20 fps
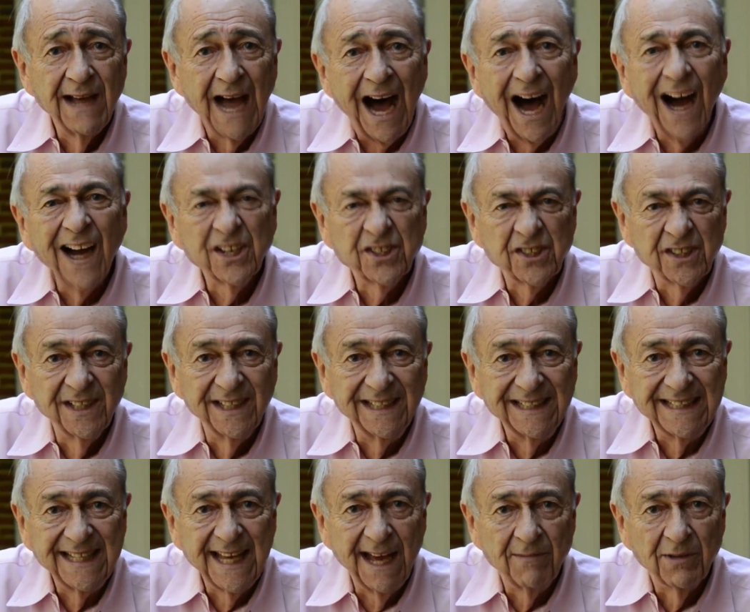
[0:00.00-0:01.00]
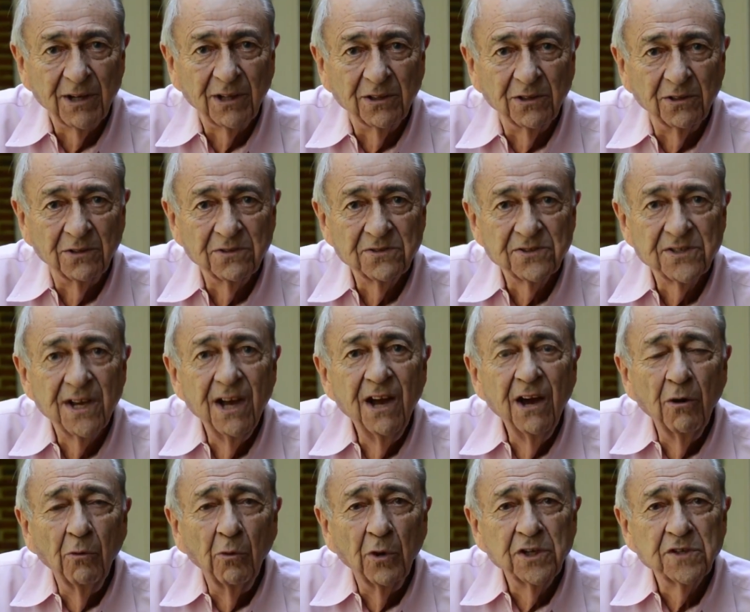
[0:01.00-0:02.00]
oxidant chemicals,
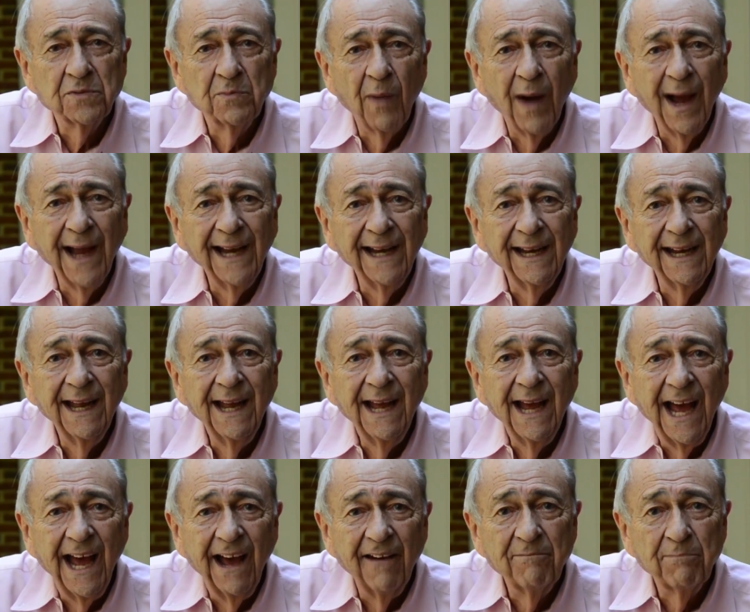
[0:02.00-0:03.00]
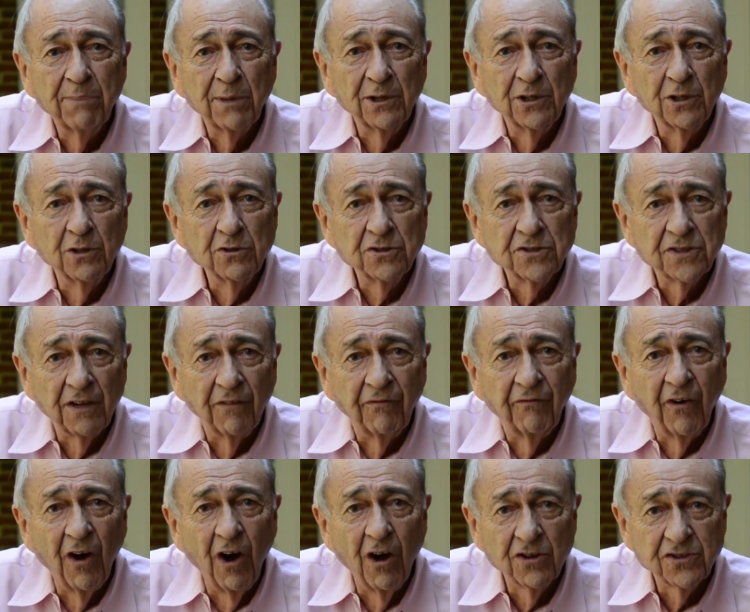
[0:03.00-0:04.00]
which might have produced a
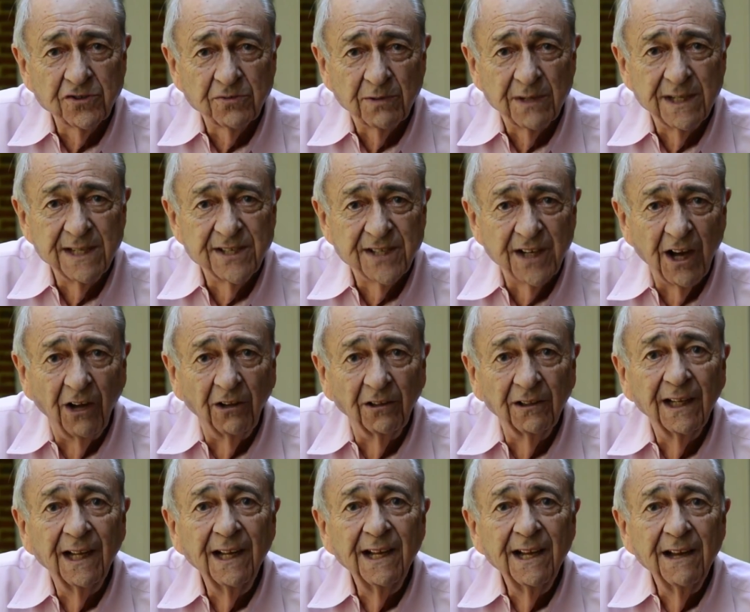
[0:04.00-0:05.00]
false result